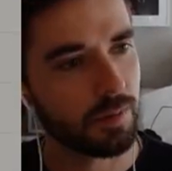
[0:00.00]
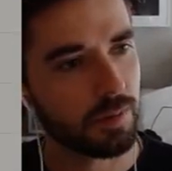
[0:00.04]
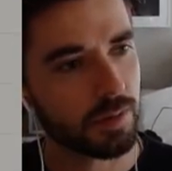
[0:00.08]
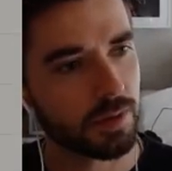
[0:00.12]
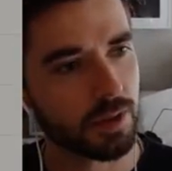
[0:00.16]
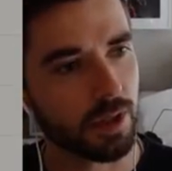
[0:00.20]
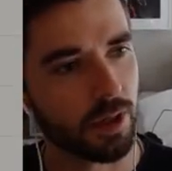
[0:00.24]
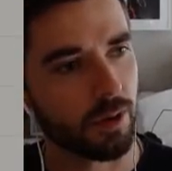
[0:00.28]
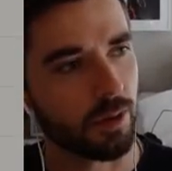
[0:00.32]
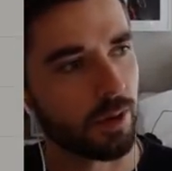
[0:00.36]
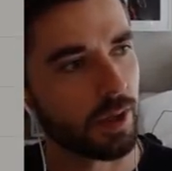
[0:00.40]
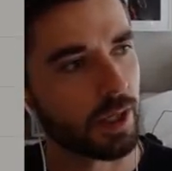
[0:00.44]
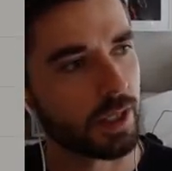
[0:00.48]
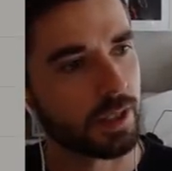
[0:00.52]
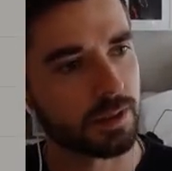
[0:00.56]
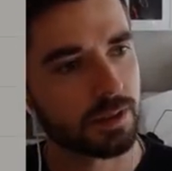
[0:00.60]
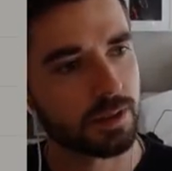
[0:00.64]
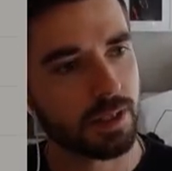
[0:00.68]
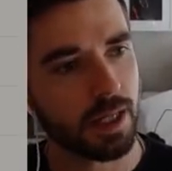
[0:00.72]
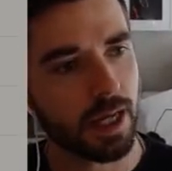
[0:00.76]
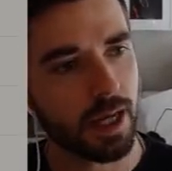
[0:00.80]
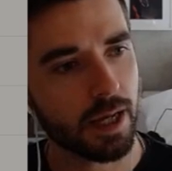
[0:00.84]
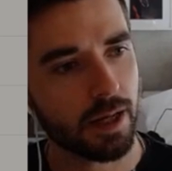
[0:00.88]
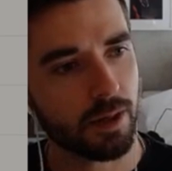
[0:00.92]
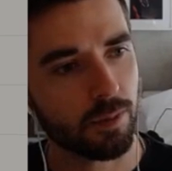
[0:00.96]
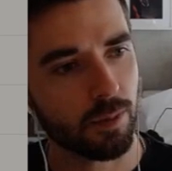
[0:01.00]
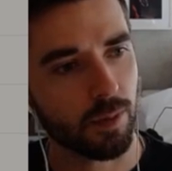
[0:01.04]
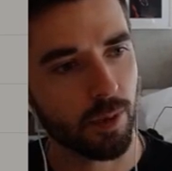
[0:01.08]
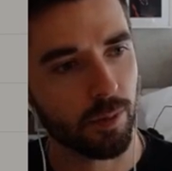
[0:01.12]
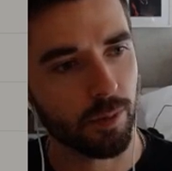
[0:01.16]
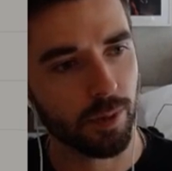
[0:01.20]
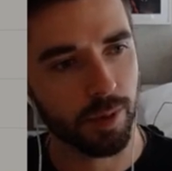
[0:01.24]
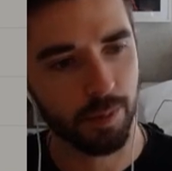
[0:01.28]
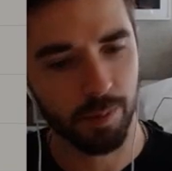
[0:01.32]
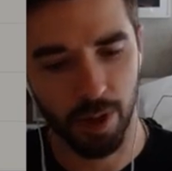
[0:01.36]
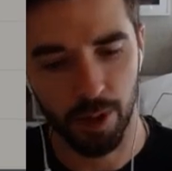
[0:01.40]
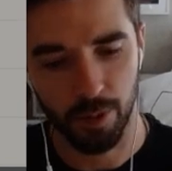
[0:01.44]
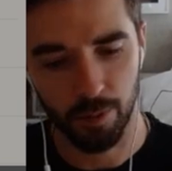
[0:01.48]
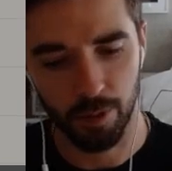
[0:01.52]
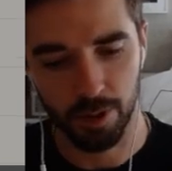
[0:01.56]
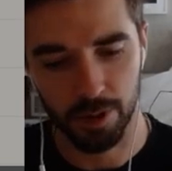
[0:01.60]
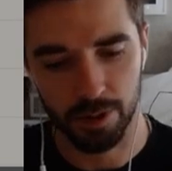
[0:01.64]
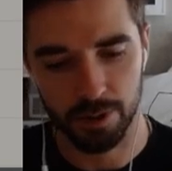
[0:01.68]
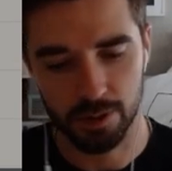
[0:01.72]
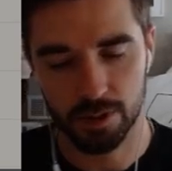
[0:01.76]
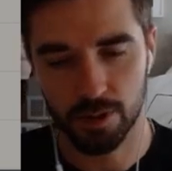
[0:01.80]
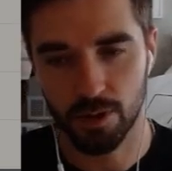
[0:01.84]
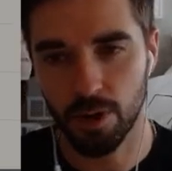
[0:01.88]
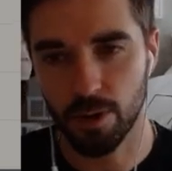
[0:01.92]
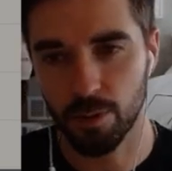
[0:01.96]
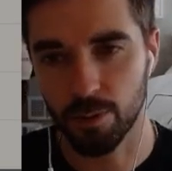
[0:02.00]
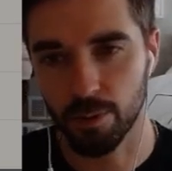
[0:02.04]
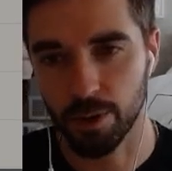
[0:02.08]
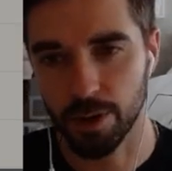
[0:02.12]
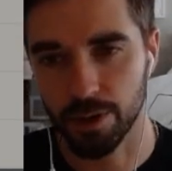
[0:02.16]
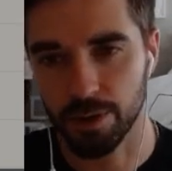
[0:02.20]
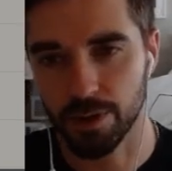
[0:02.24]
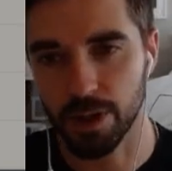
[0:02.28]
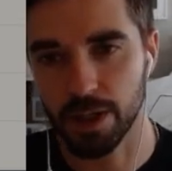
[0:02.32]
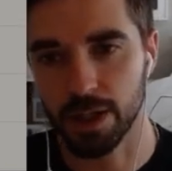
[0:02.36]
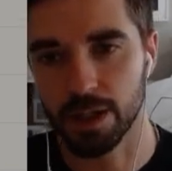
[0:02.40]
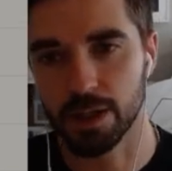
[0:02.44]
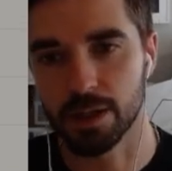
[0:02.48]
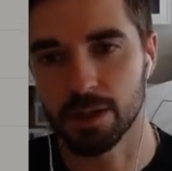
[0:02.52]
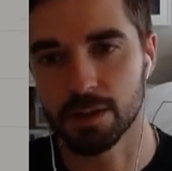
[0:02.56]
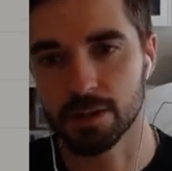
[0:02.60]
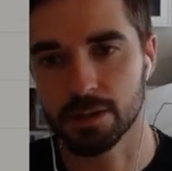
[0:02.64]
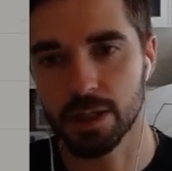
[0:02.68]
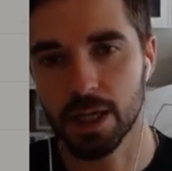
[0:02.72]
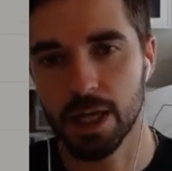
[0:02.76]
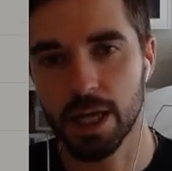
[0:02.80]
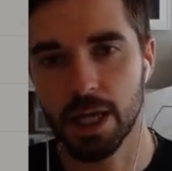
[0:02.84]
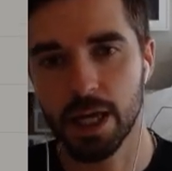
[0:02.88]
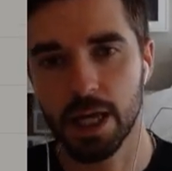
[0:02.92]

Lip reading: So instead, what we might want to start with is